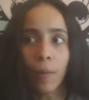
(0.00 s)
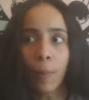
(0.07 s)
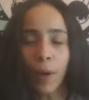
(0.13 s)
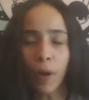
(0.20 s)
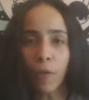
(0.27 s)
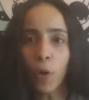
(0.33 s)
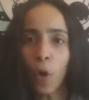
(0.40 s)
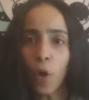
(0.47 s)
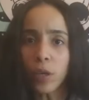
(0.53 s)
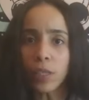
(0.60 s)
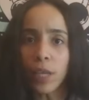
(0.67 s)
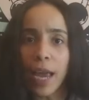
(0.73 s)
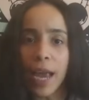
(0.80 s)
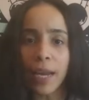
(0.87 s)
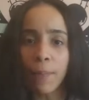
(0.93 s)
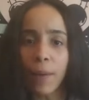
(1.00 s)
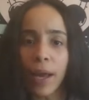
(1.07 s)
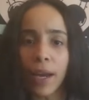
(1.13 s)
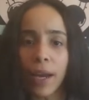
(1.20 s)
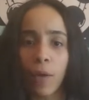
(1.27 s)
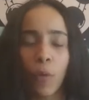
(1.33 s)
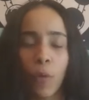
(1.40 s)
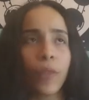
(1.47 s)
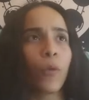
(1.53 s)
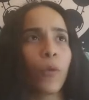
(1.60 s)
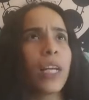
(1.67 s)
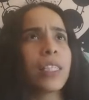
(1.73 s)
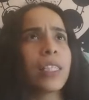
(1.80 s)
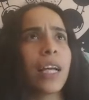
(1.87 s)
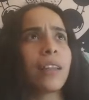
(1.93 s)
But of course, anybody, with
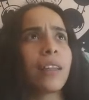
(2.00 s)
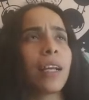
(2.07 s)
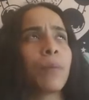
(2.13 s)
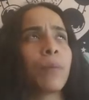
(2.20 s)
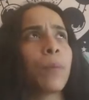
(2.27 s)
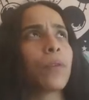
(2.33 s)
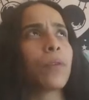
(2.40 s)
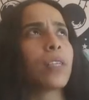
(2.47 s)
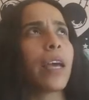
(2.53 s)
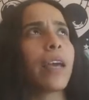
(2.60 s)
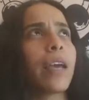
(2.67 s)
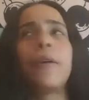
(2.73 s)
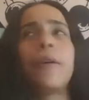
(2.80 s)
what is that people say?